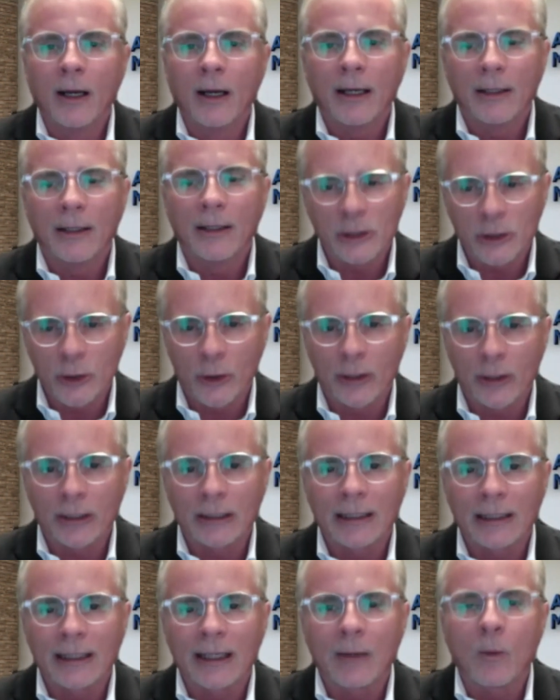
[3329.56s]

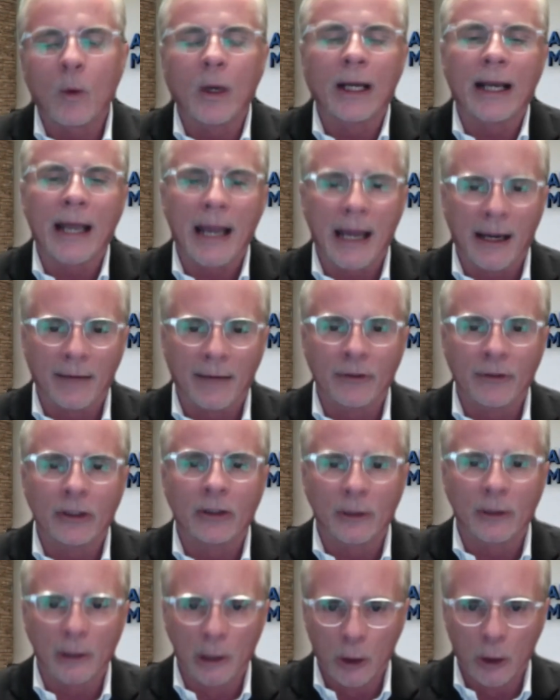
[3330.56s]
certainly whatever
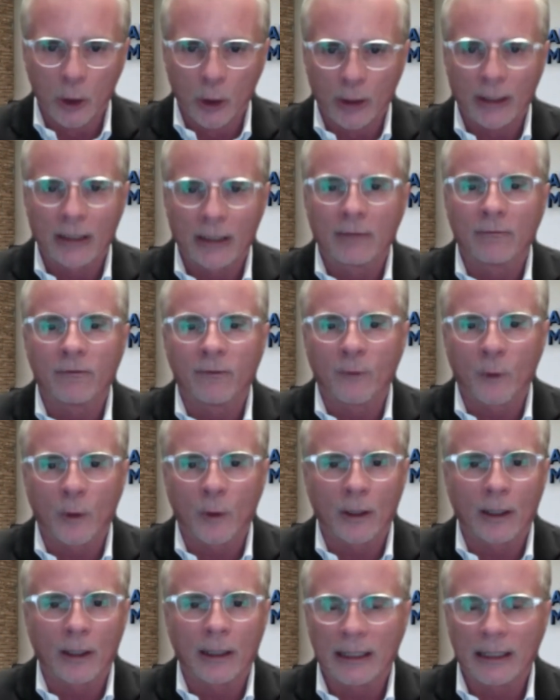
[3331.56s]
you're looking for,